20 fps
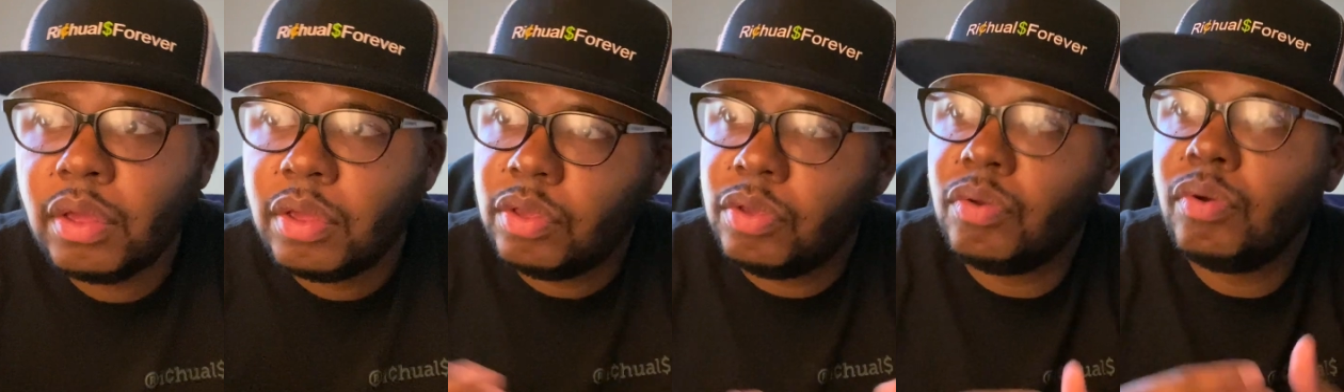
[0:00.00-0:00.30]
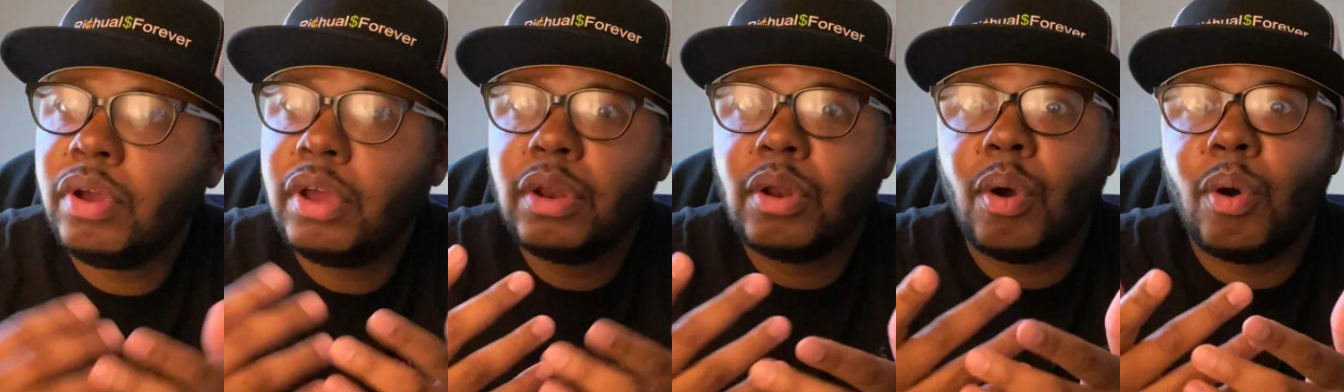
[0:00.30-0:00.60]
You
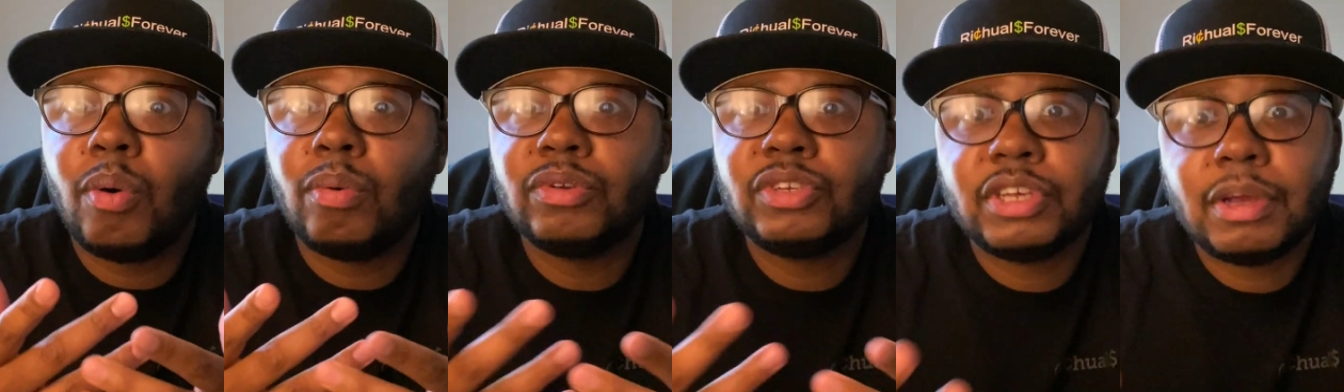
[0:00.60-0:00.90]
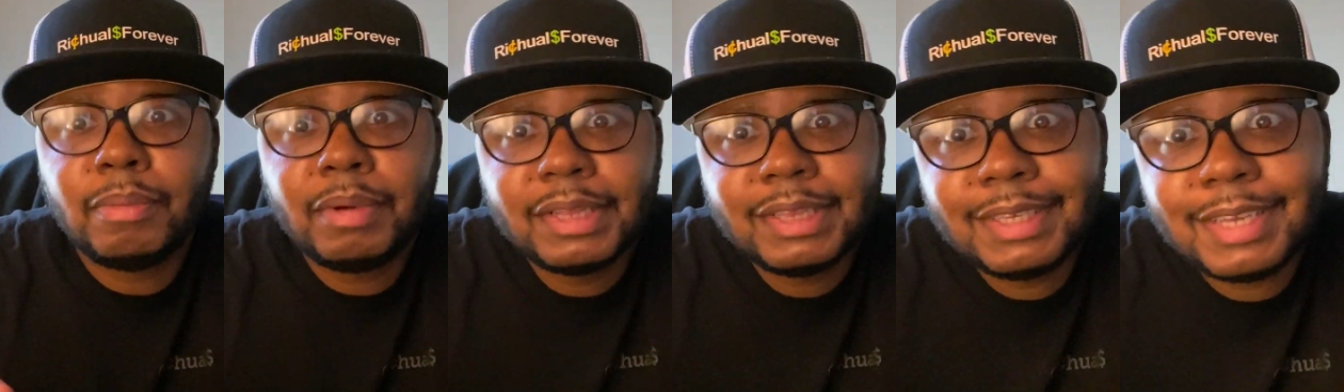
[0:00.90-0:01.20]
can own
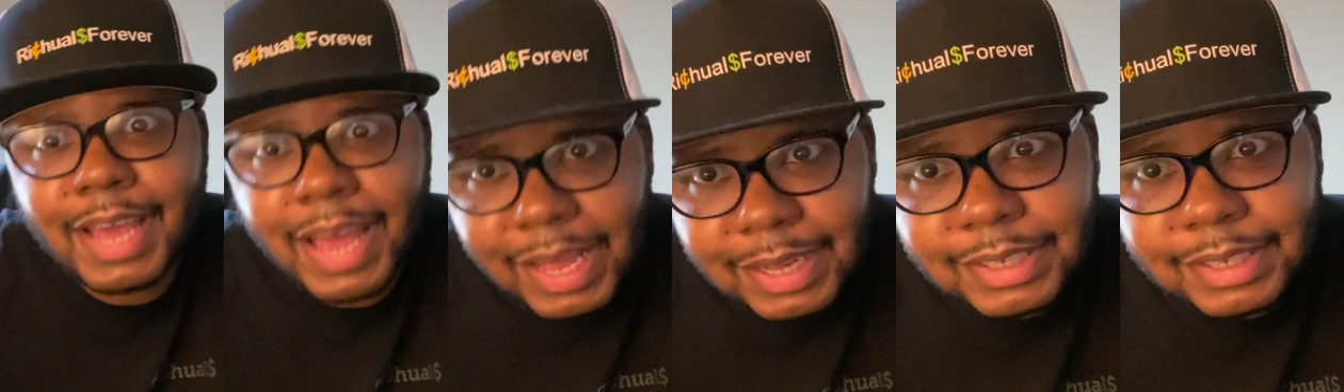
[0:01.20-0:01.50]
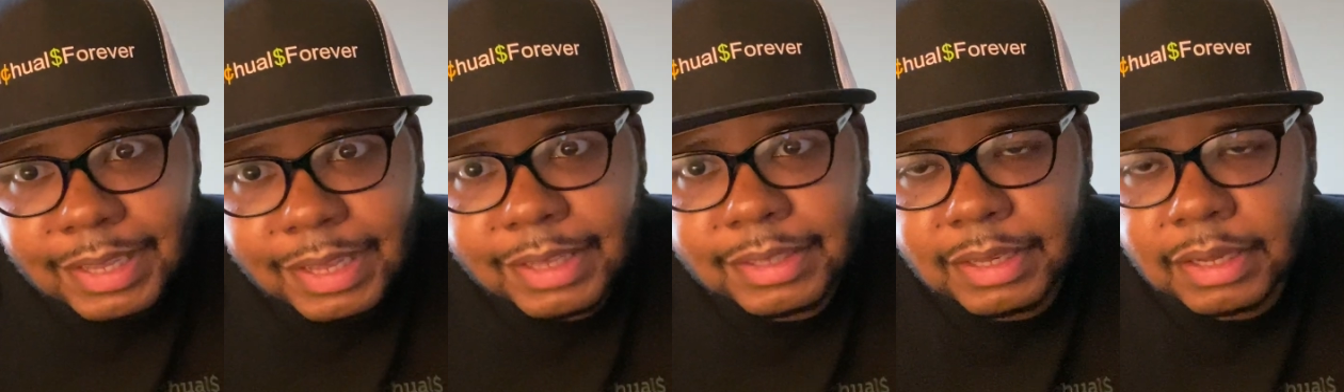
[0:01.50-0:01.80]
some of
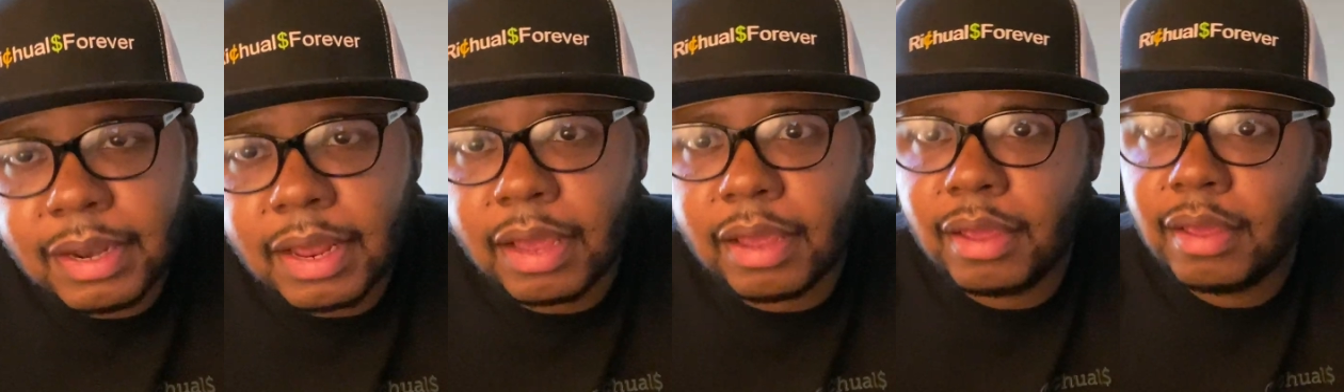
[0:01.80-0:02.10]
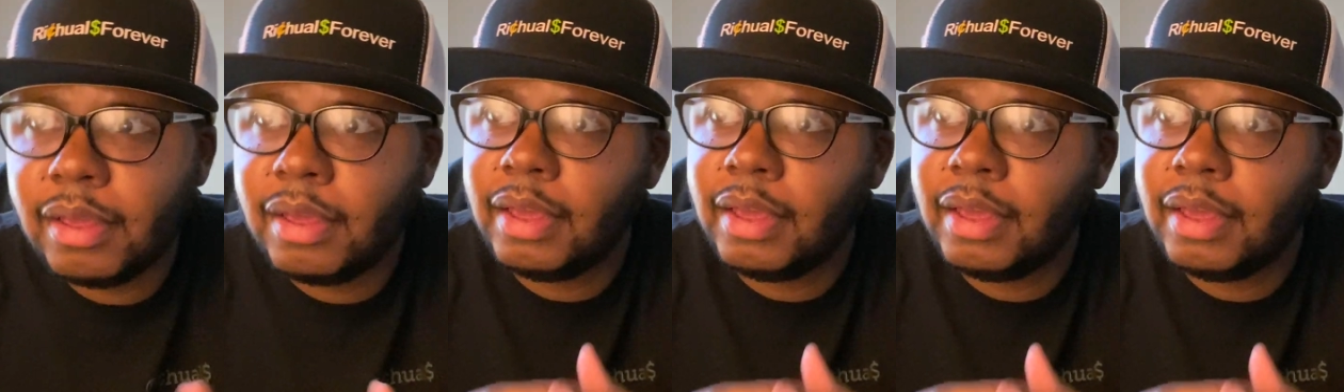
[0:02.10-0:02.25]
Tesla today.